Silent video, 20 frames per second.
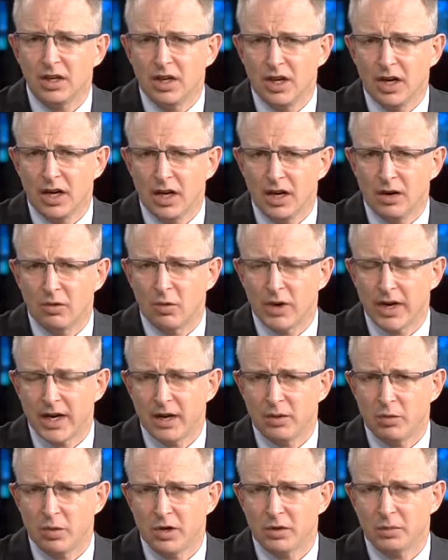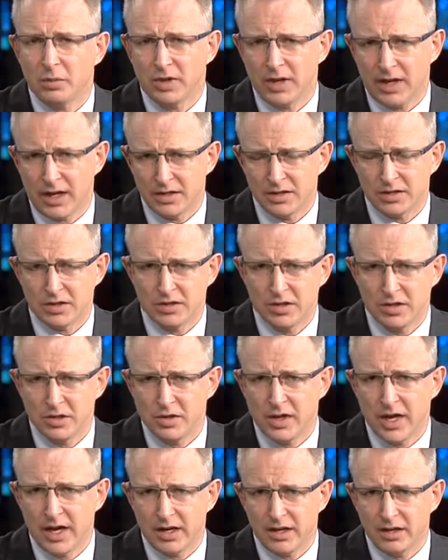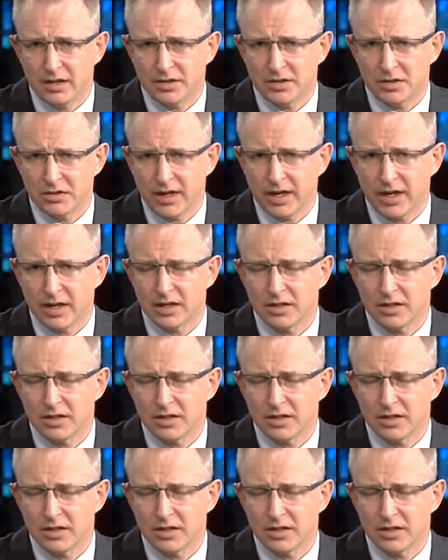Uh, we are well placed to do that in Australia.